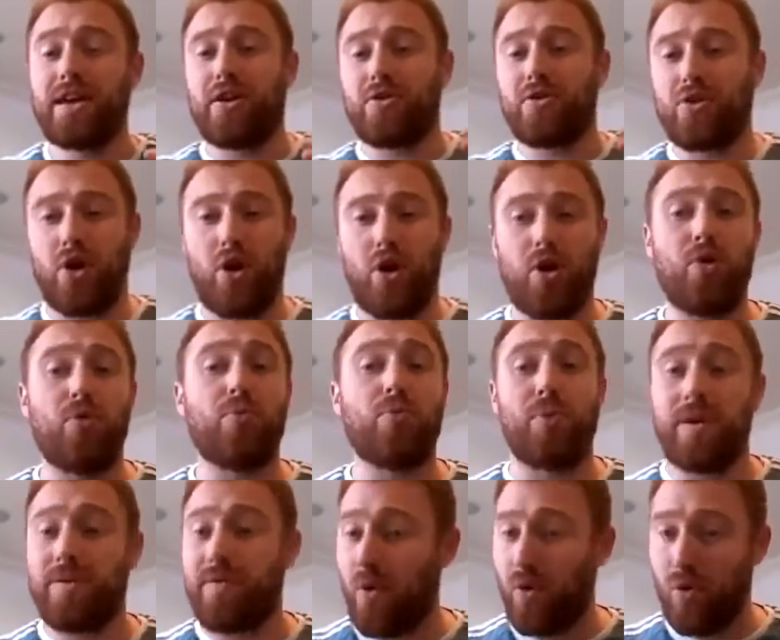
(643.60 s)
cope
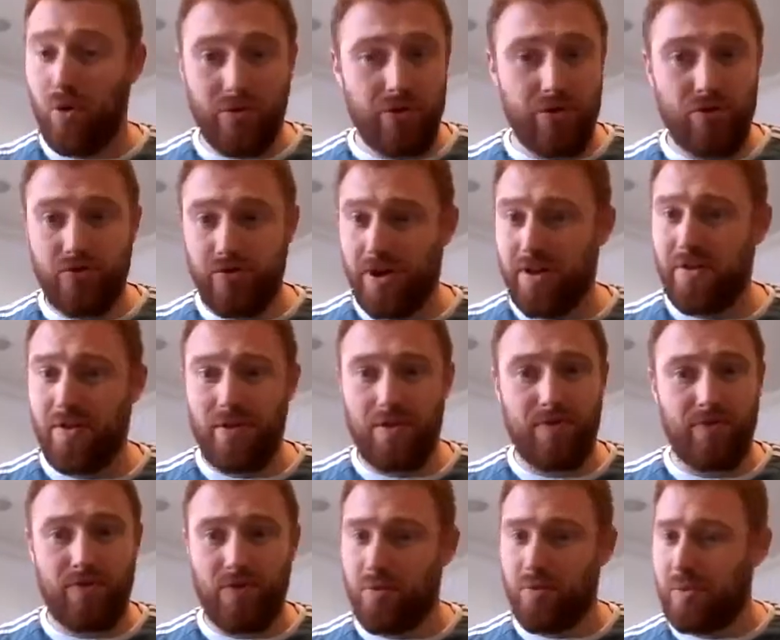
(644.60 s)
with all the stresses
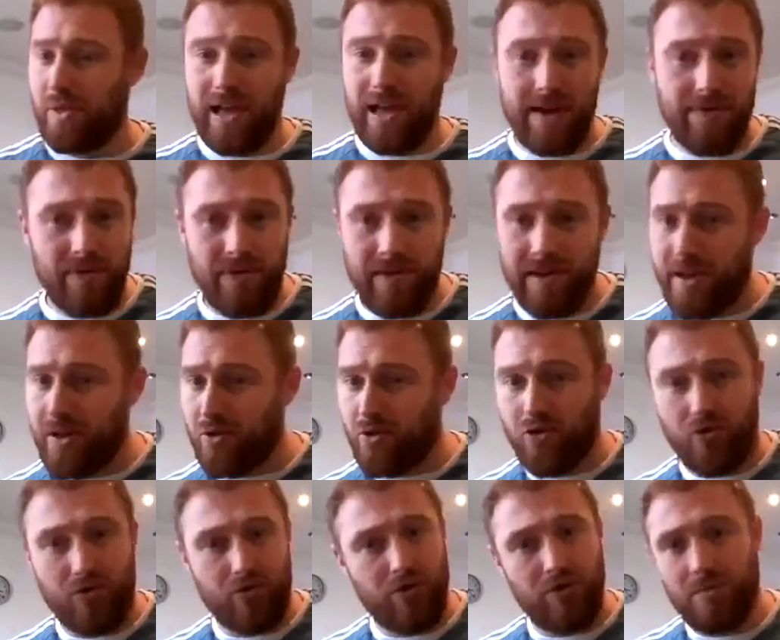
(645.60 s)
from lifestyle,
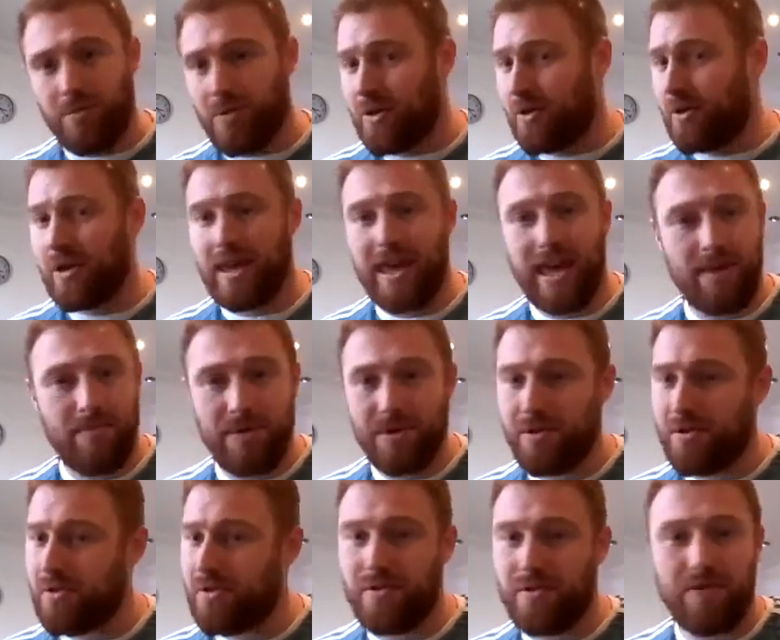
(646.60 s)
trauma,
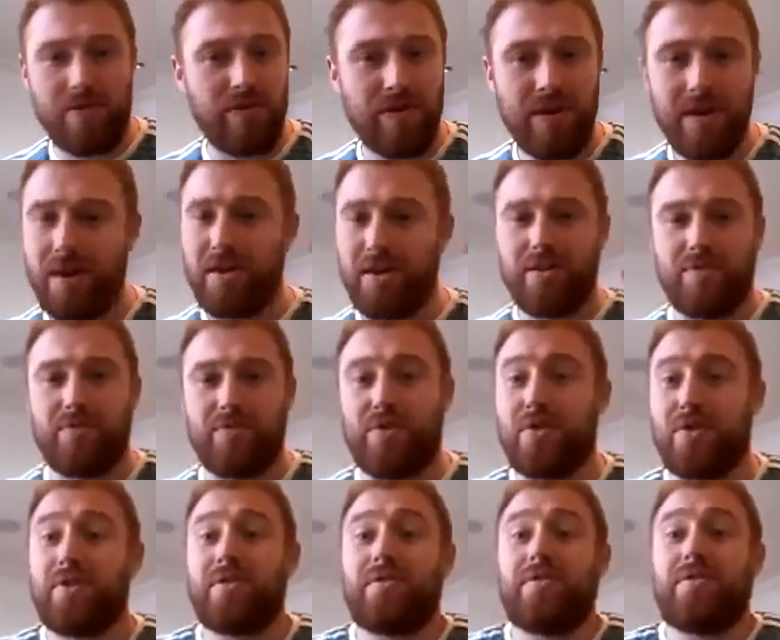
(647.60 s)
chemicals
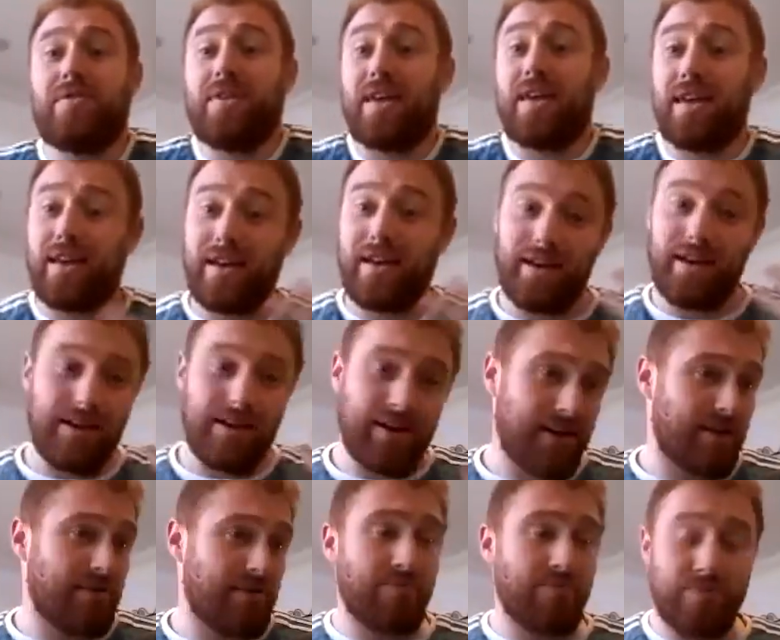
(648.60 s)

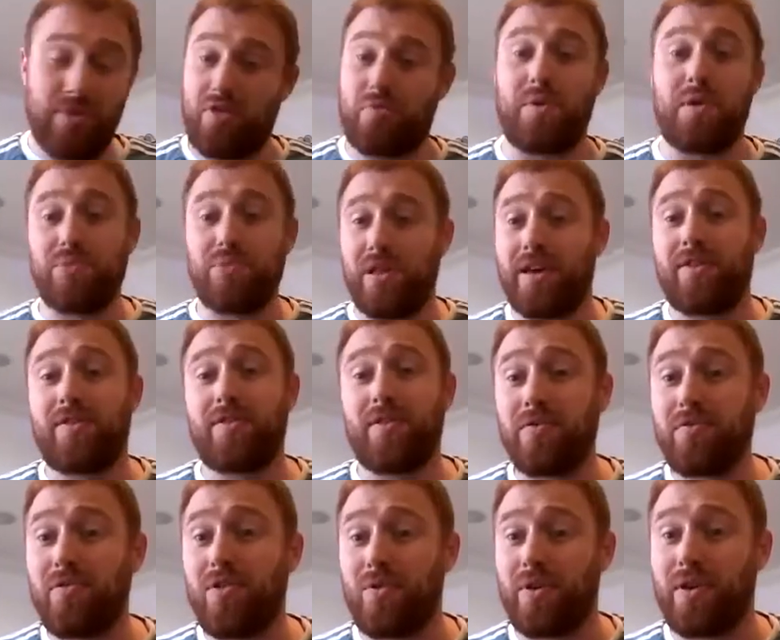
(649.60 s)
that's been placed
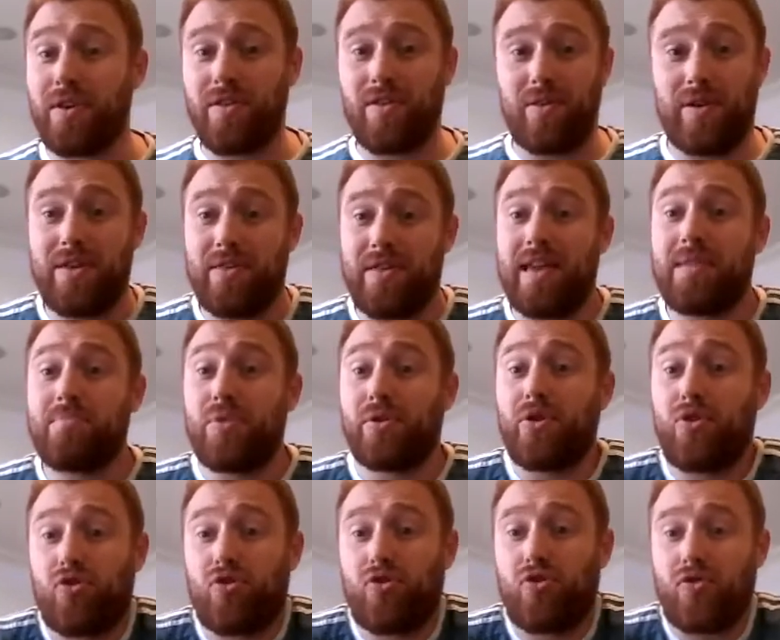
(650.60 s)
onto it. So is their body
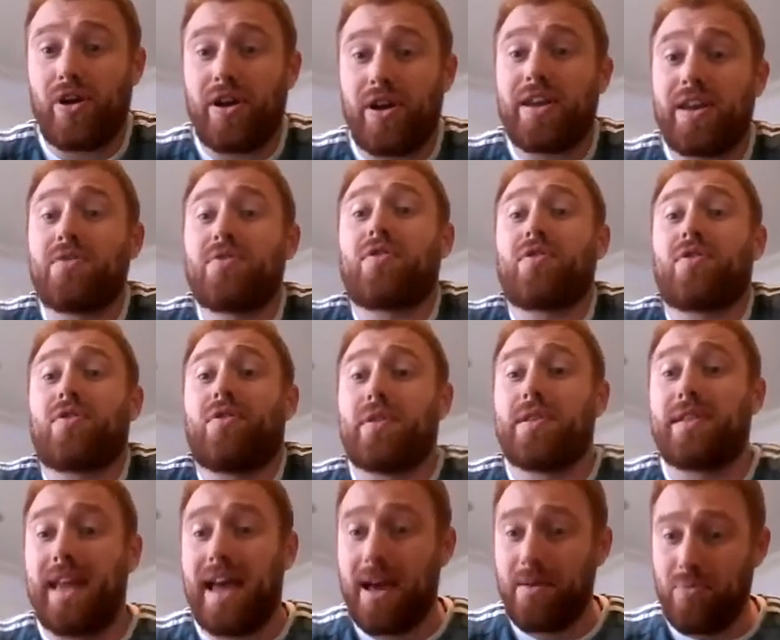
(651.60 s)
trying to
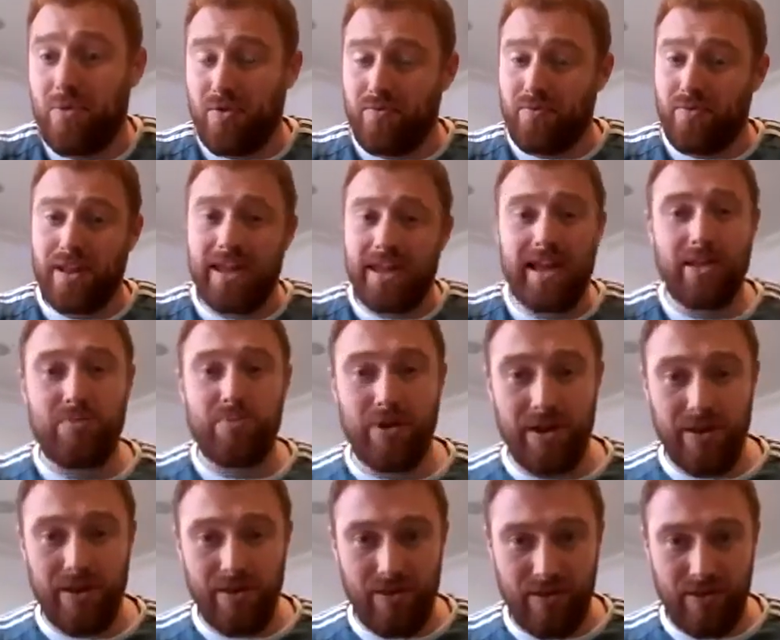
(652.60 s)
adapt and
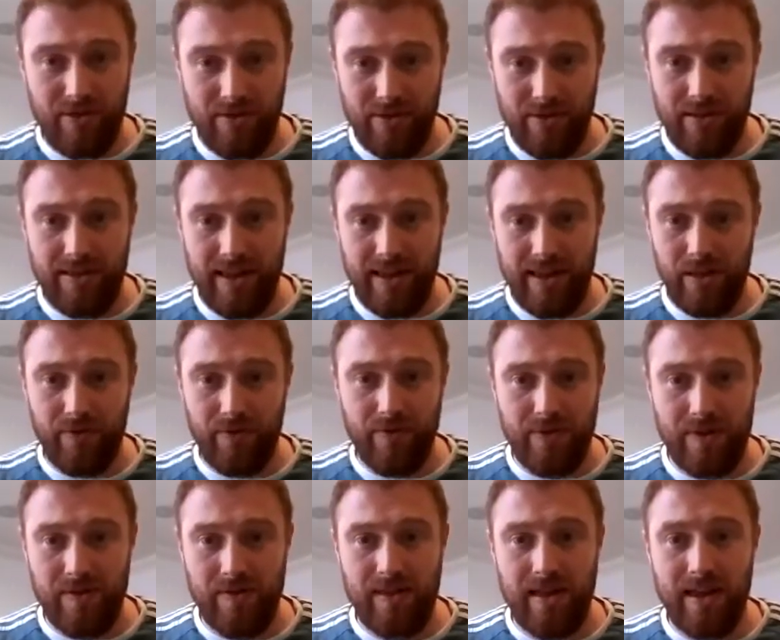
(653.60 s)
recalibrate to the
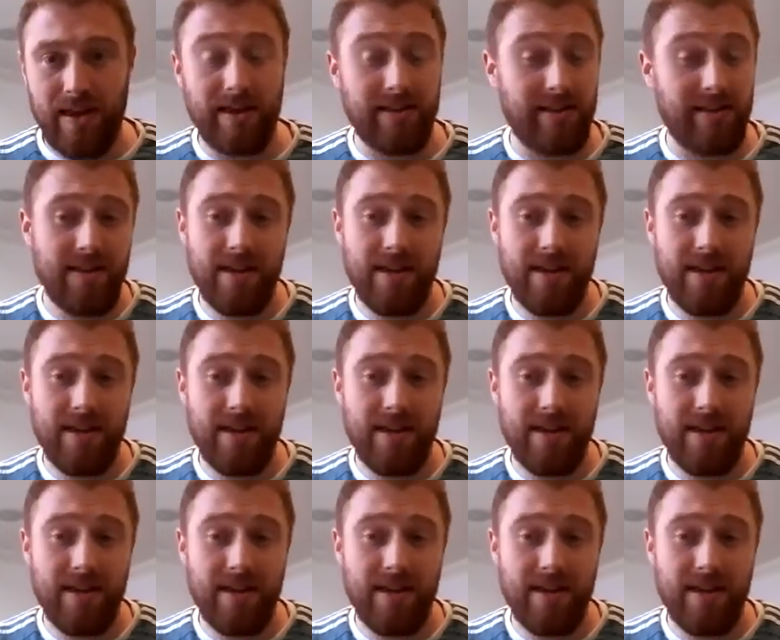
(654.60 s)
healthiest state? And